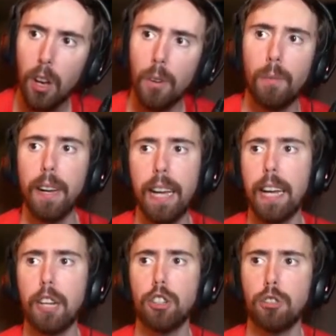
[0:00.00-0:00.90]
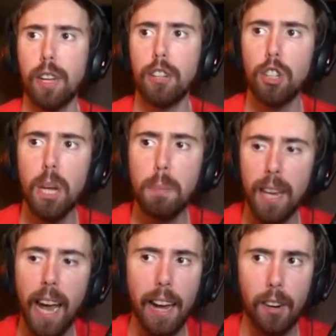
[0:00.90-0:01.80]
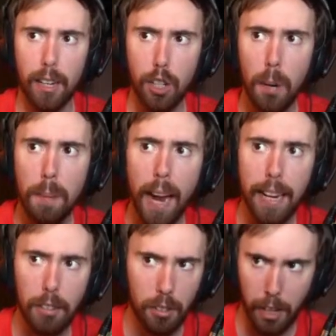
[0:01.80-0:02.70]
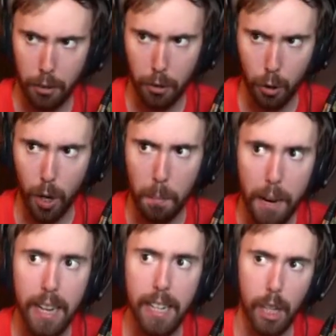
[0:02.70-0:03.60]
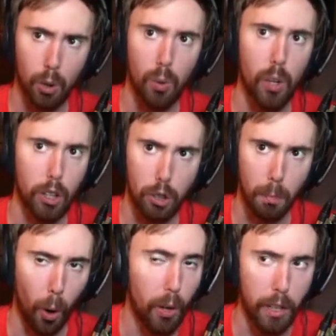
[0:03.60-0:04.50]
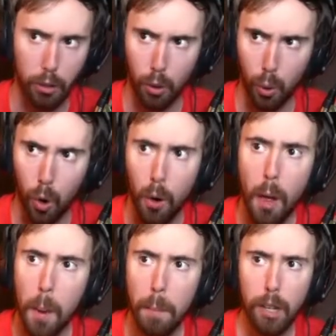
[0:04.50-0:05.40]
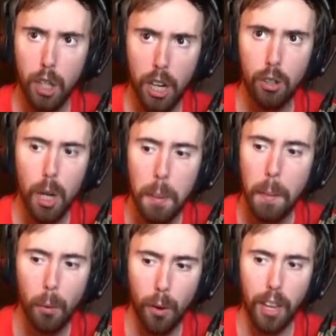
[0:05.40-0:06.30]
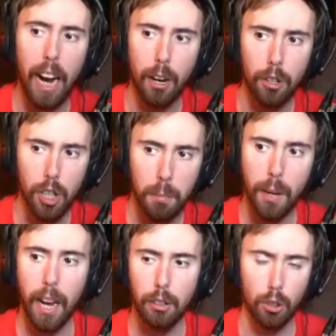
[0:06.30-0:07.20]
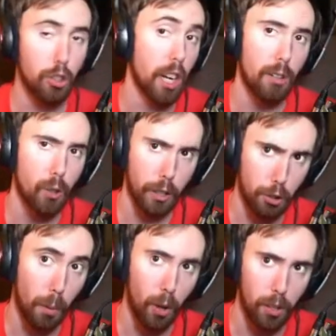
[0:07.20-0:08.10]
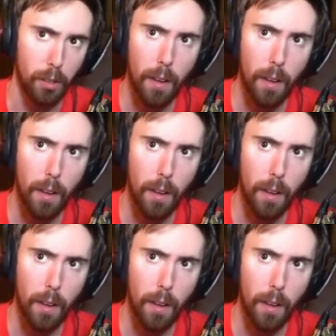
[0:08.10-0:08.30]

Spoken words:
Like, it's just like GPA. Like, GPA doesn't necessarily mean that you're really smart in school, but generally people with higher GPAs are generally smarter.